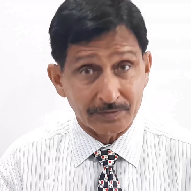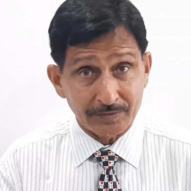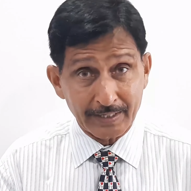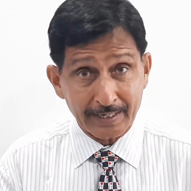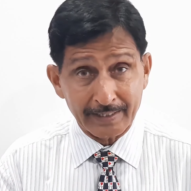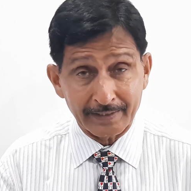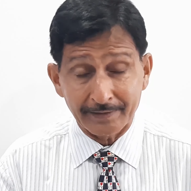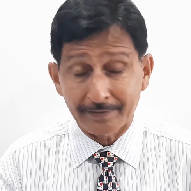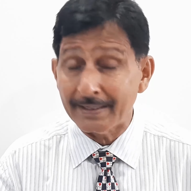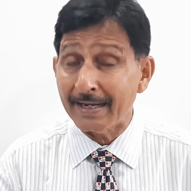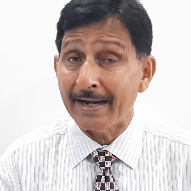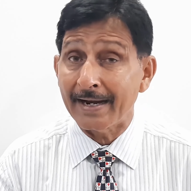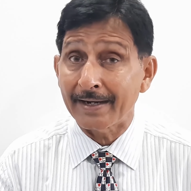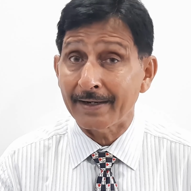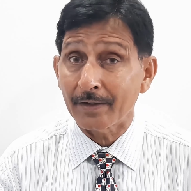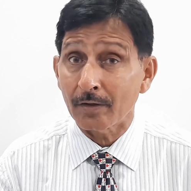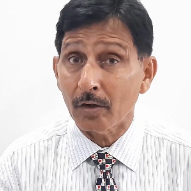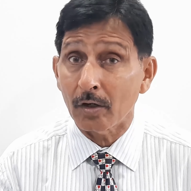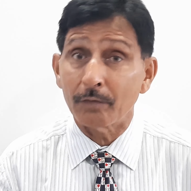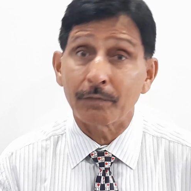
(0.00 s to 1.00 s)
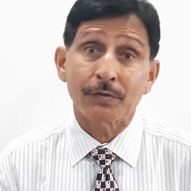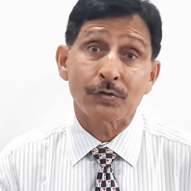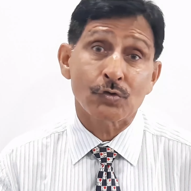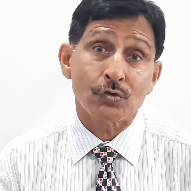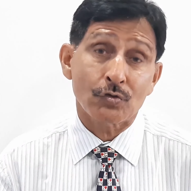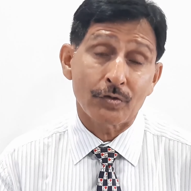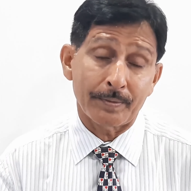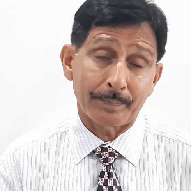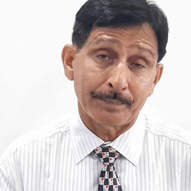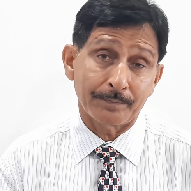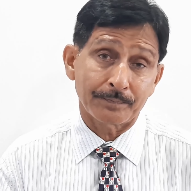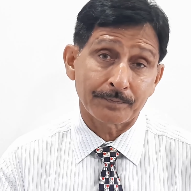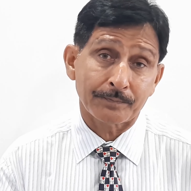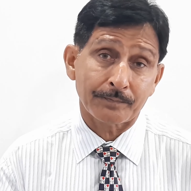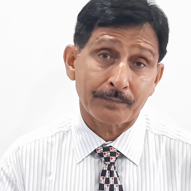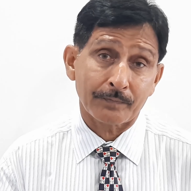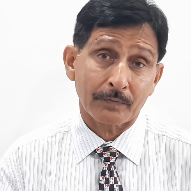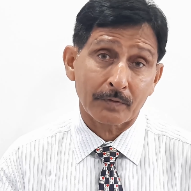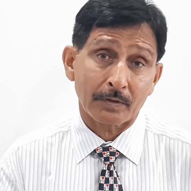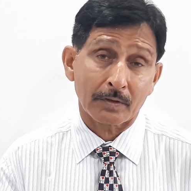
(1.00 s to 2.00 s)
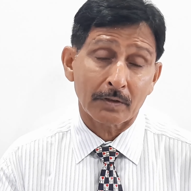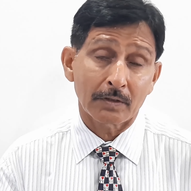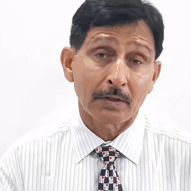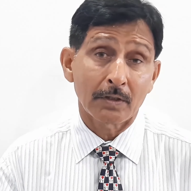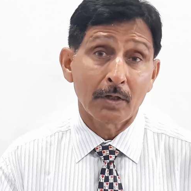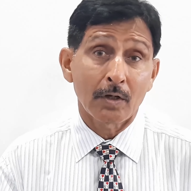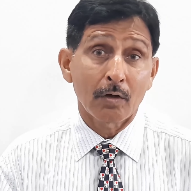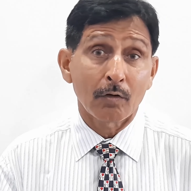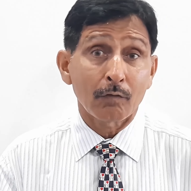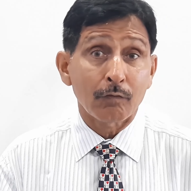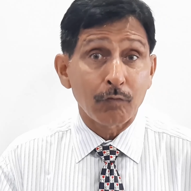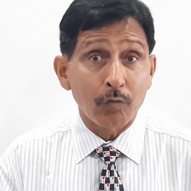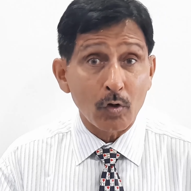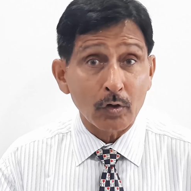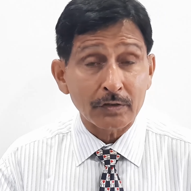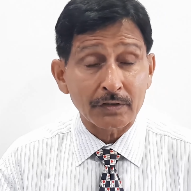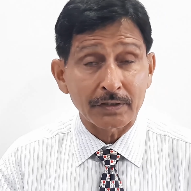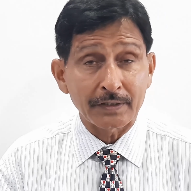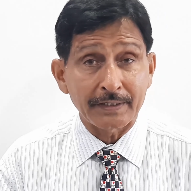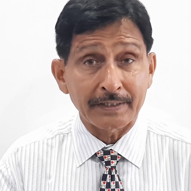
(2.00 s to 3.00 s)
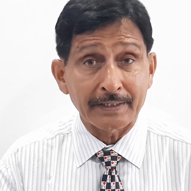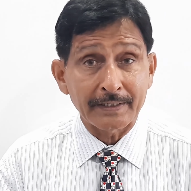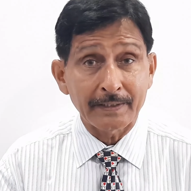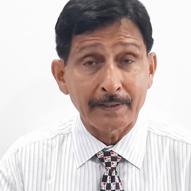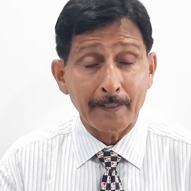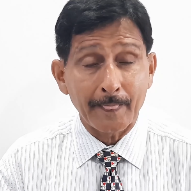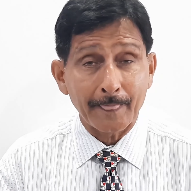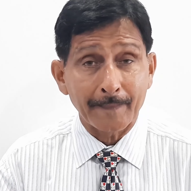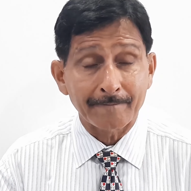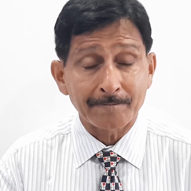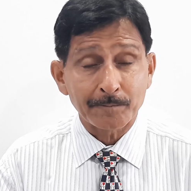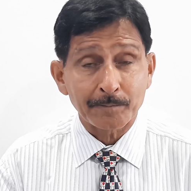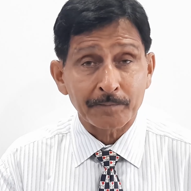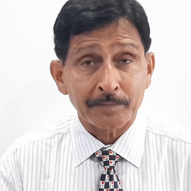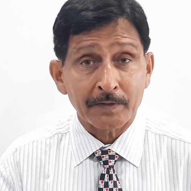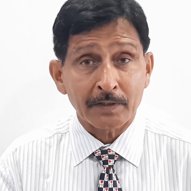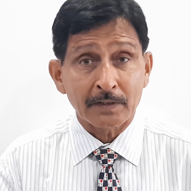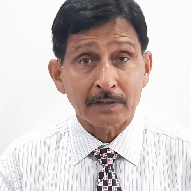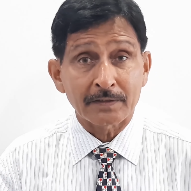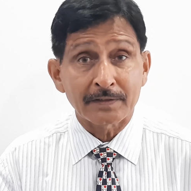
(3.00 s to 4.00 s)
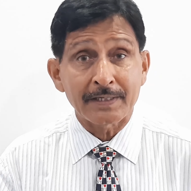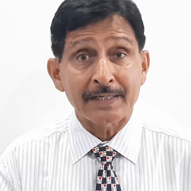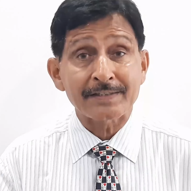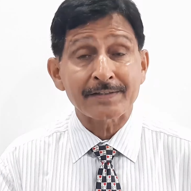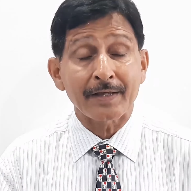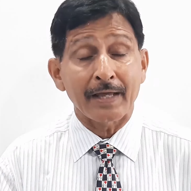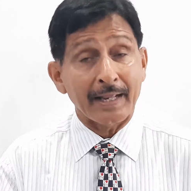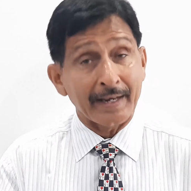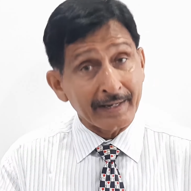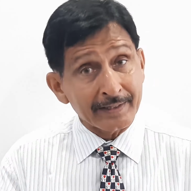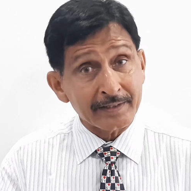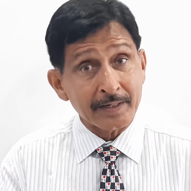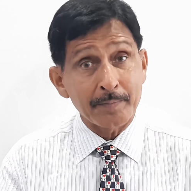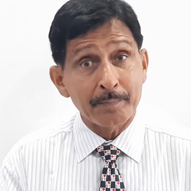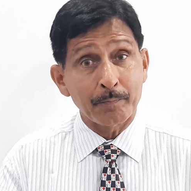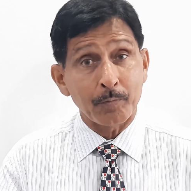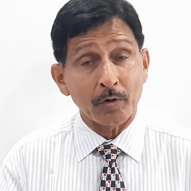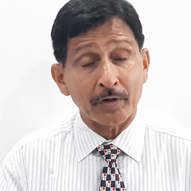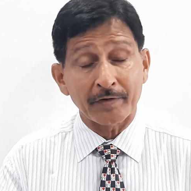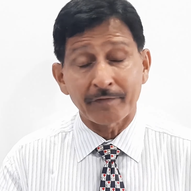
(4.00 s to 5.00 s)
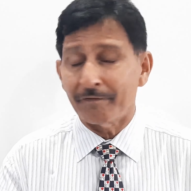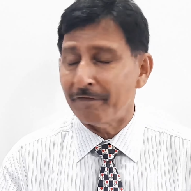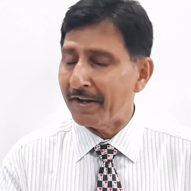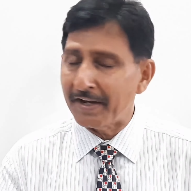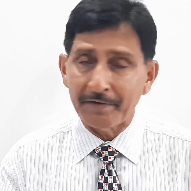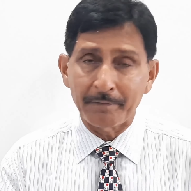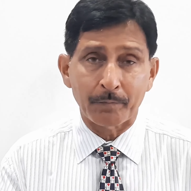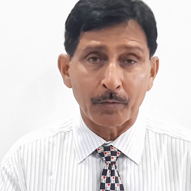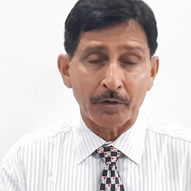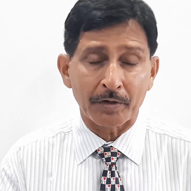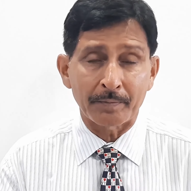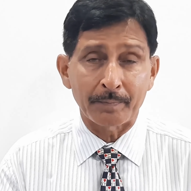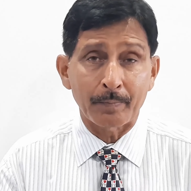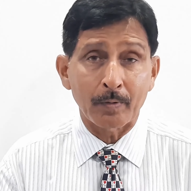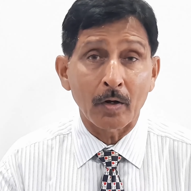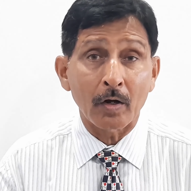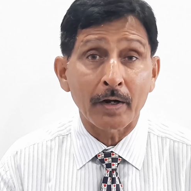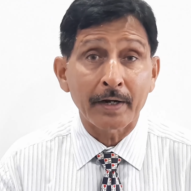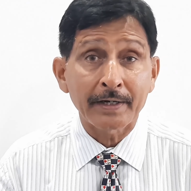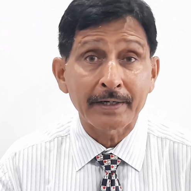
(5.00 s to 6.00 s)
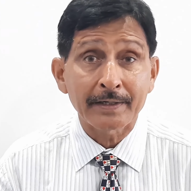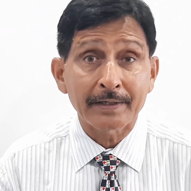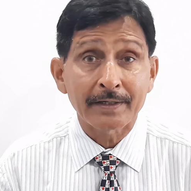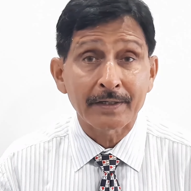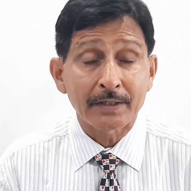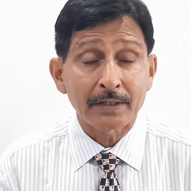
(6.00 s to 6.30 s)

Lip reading: than that of a strip. Fourthly, there's another important, very important point.